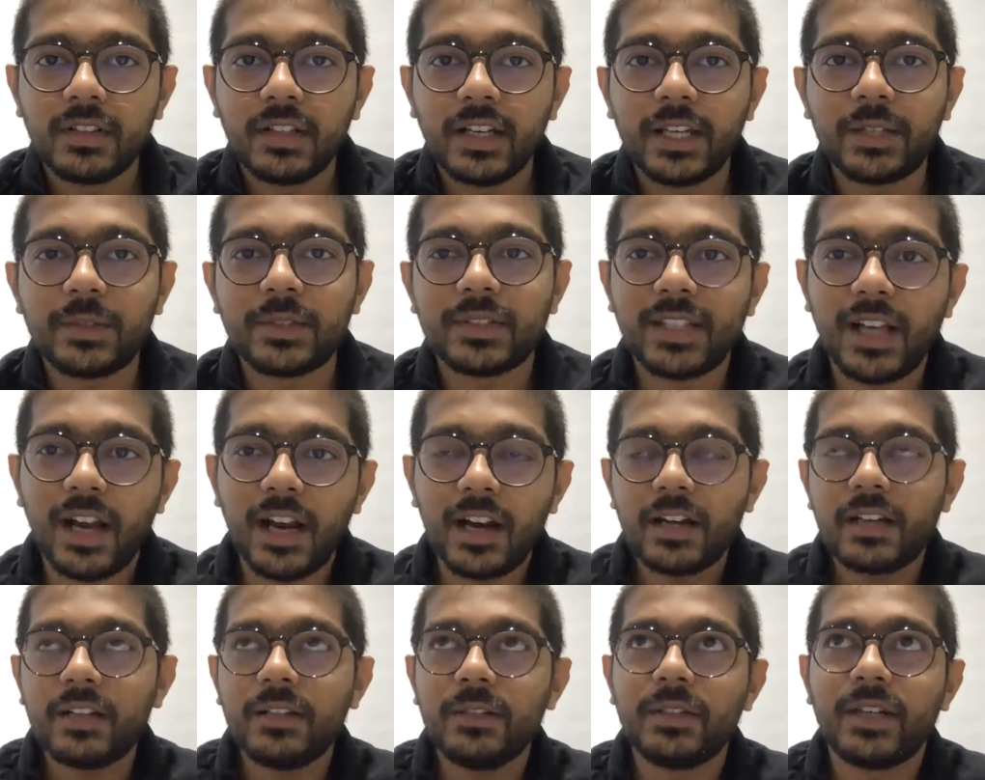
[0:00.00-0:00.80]
It was
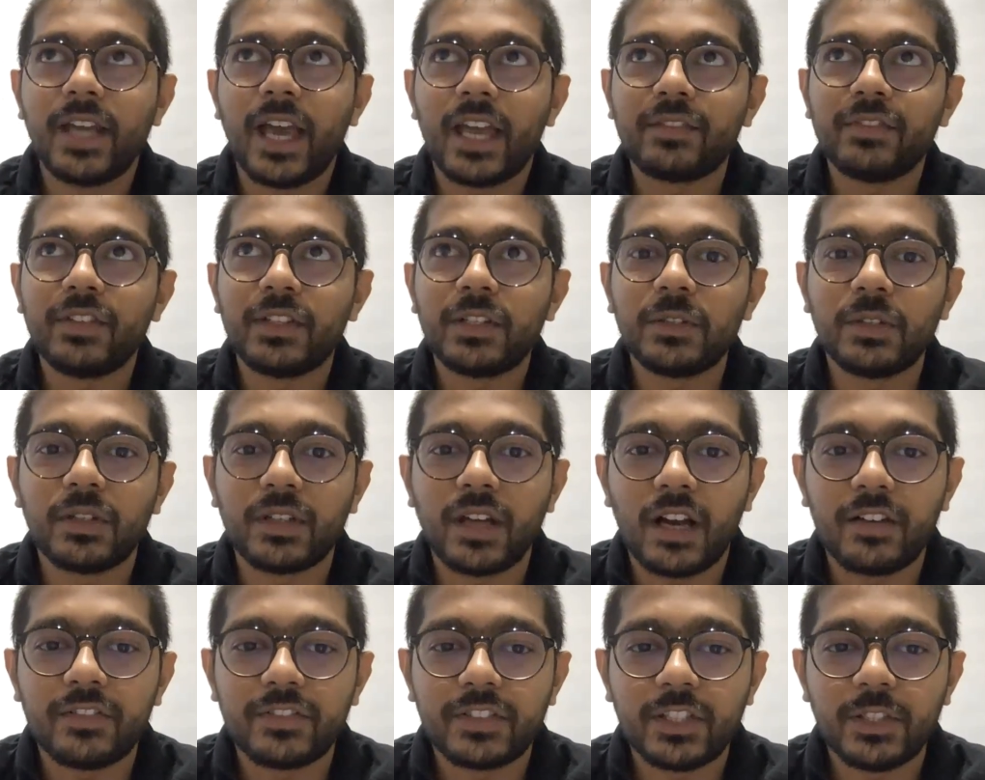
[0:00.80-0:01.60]
hard to dive into
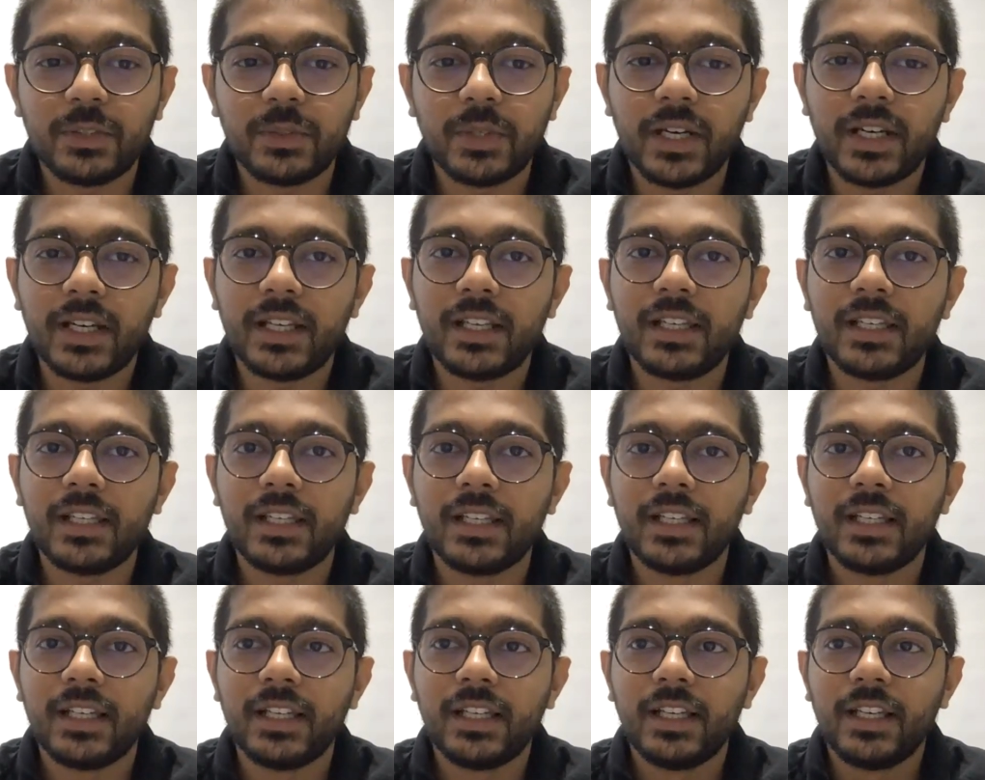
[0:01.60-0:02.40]

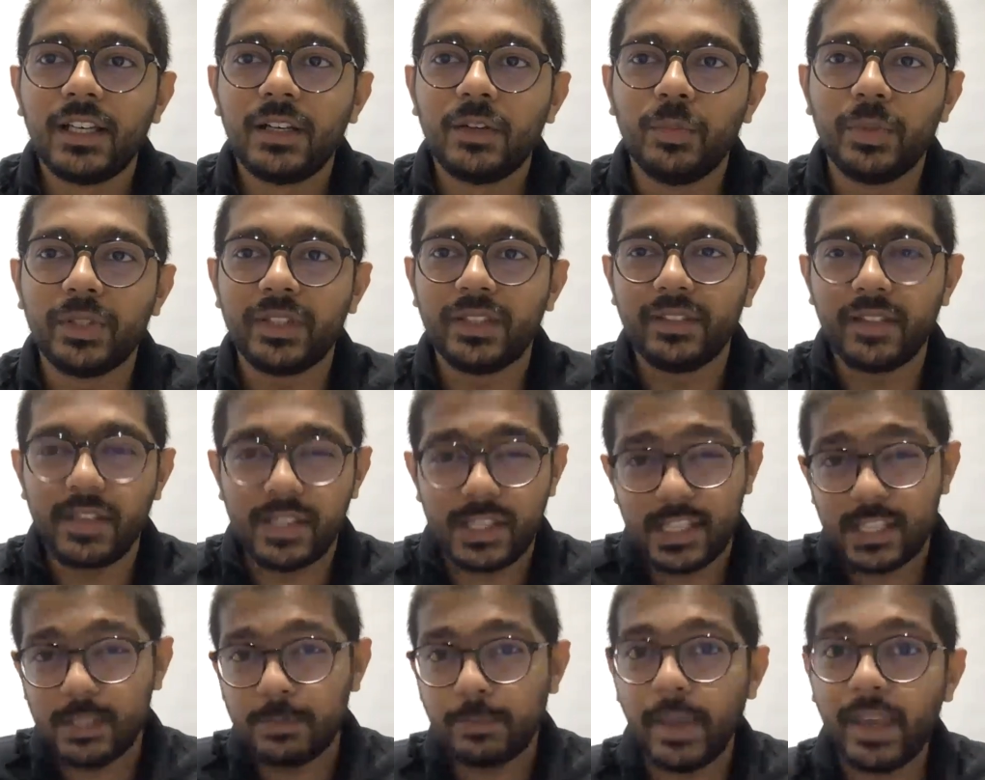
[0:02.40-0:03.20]
GraphQL with the
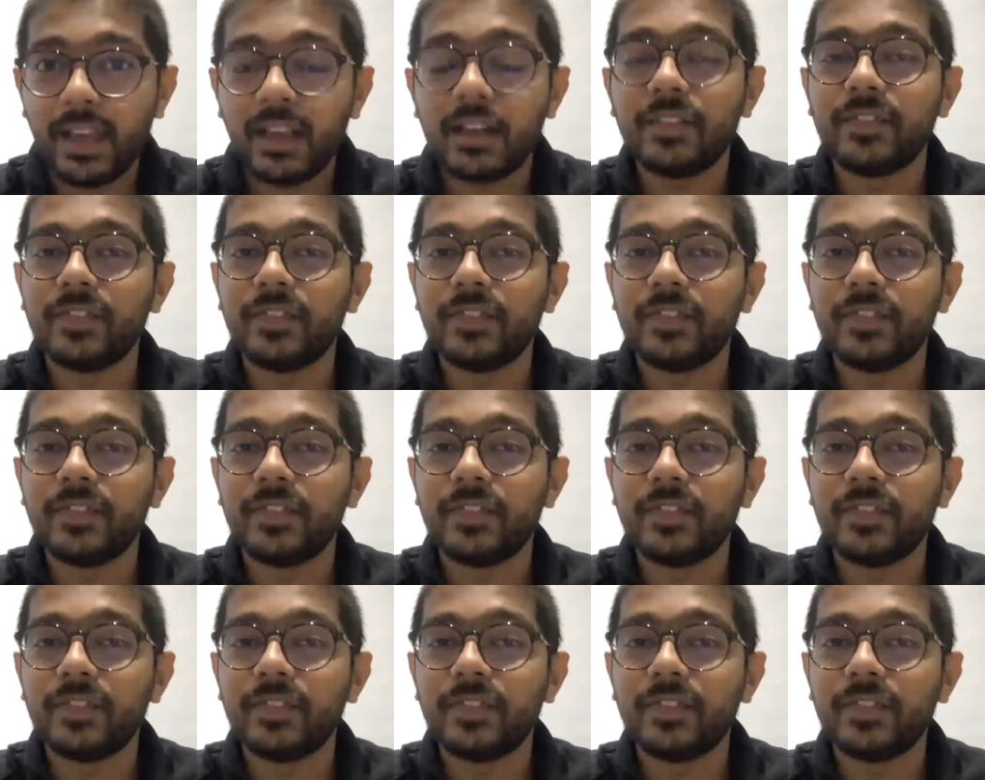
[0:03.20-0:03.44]
spec